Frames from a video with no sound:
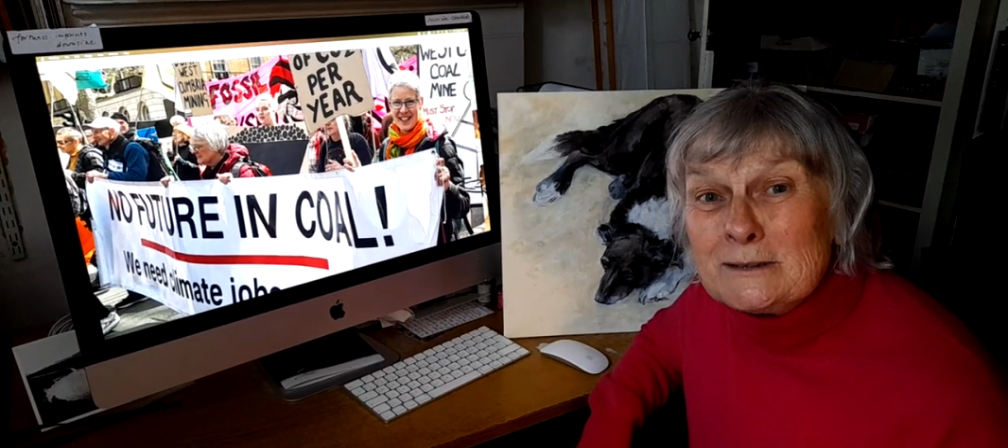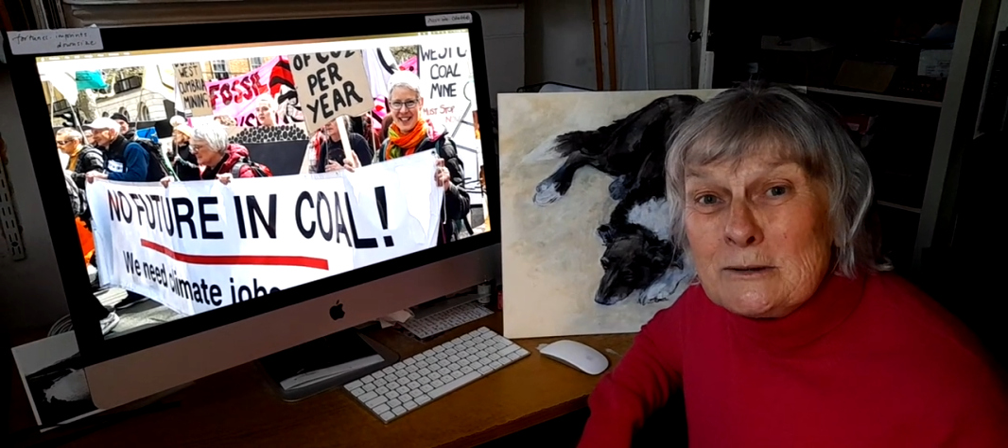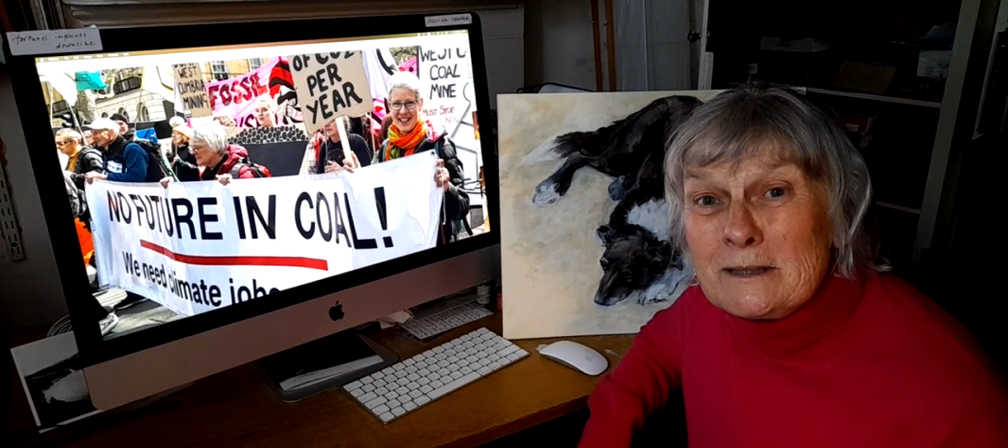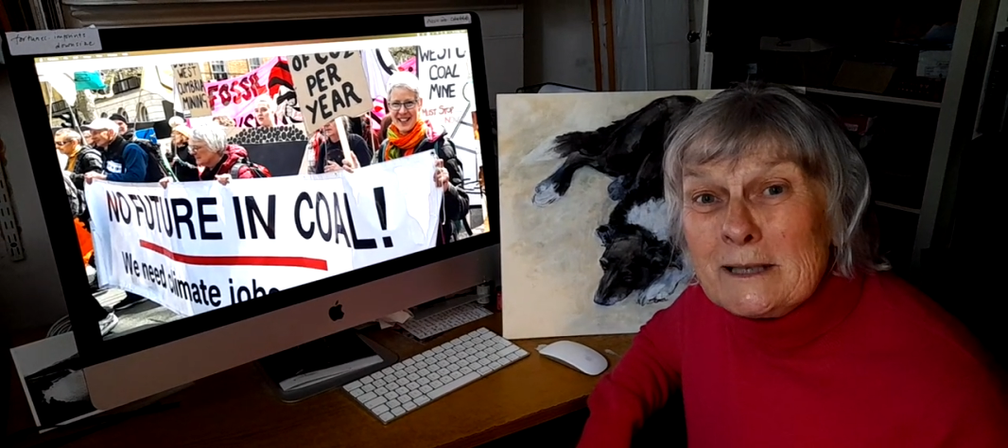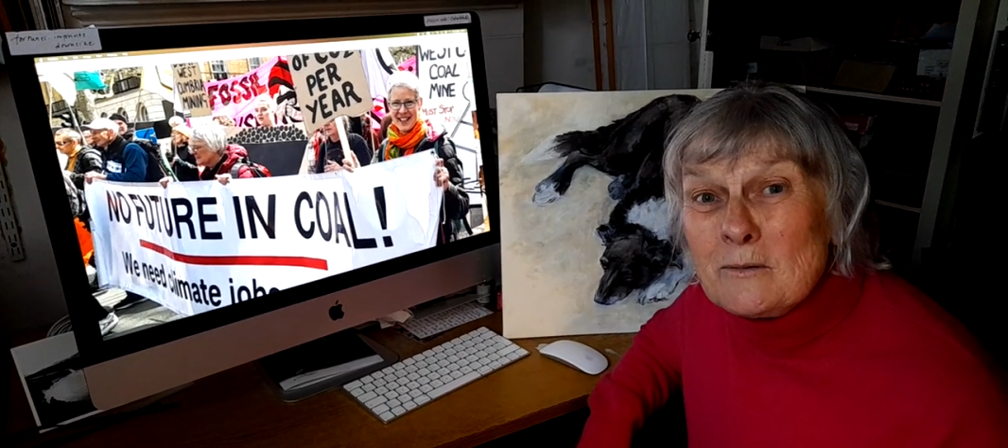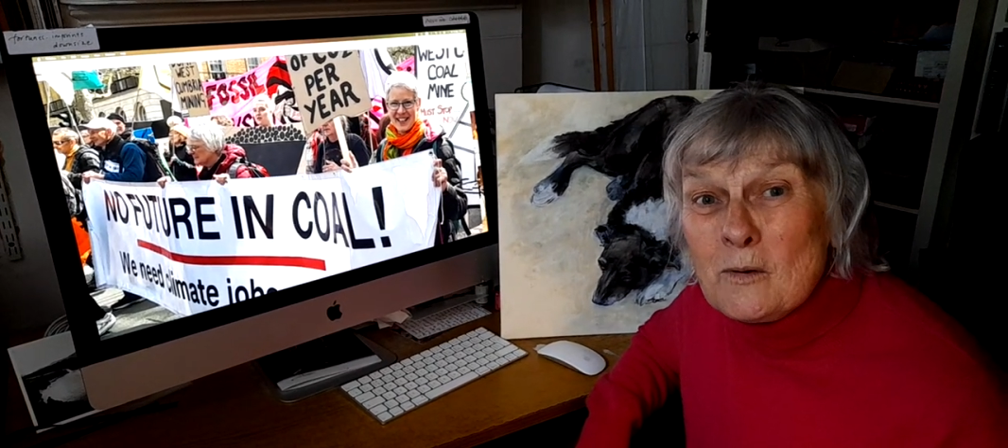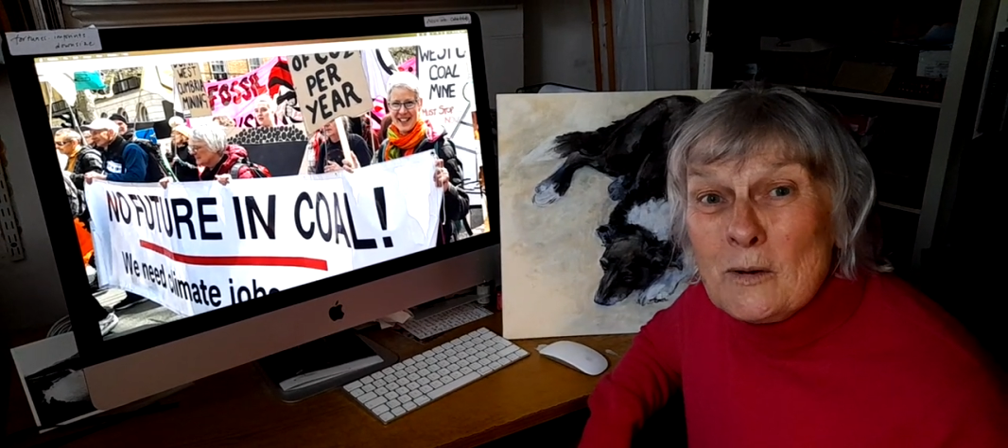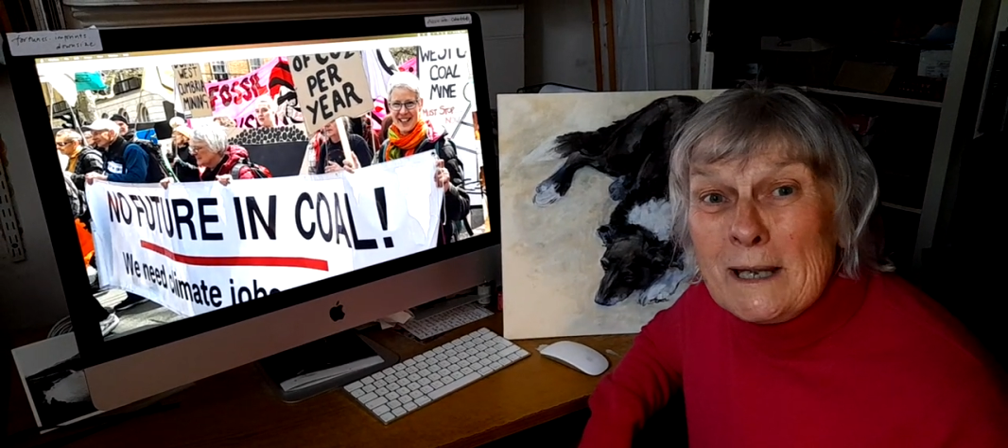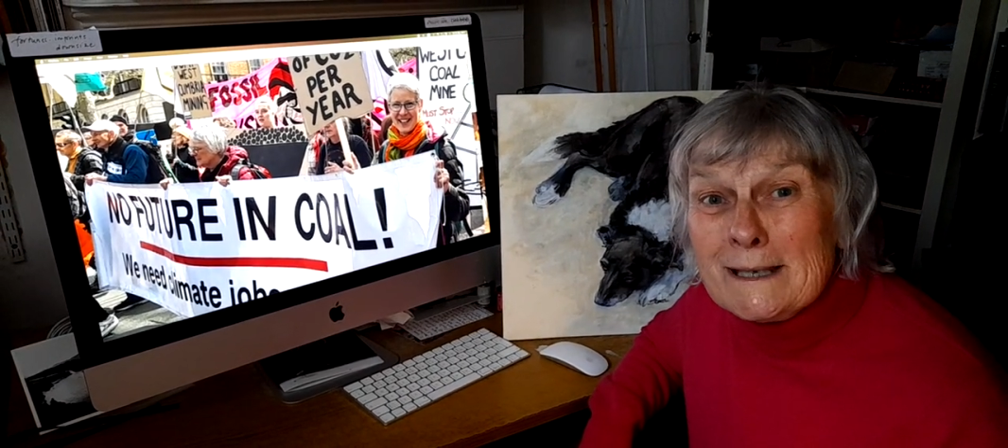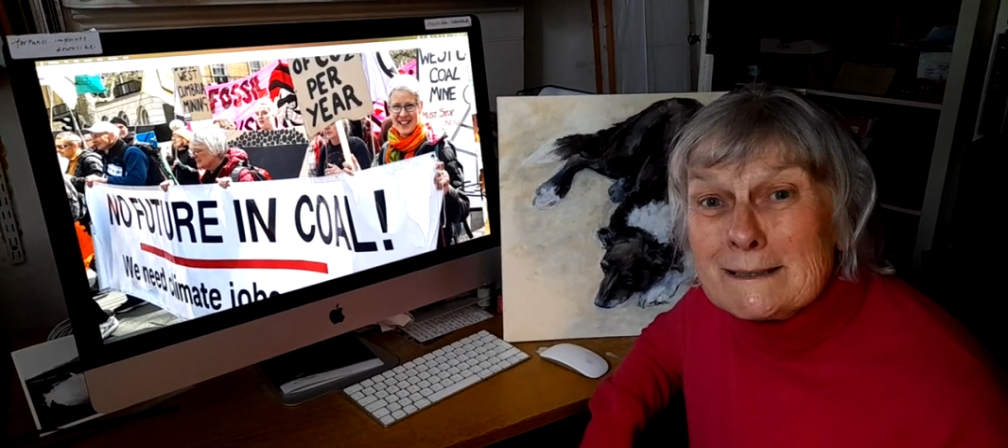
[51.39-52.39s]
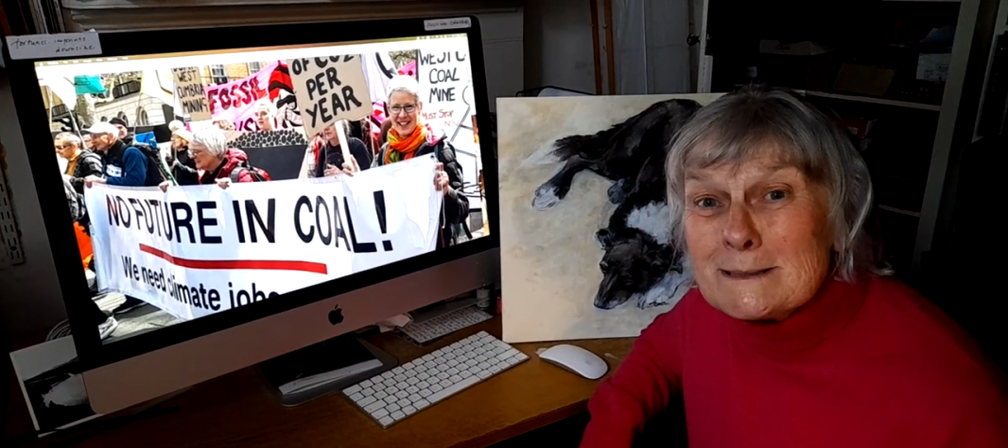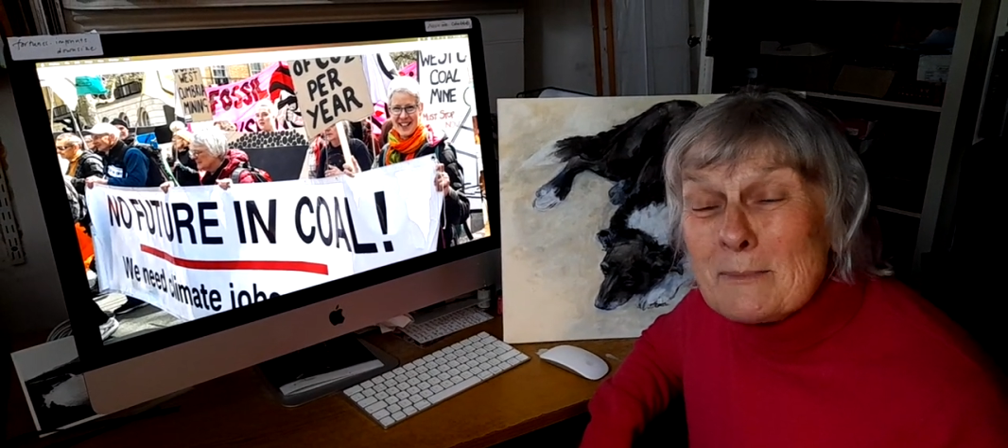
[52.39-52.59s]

nuclear warheads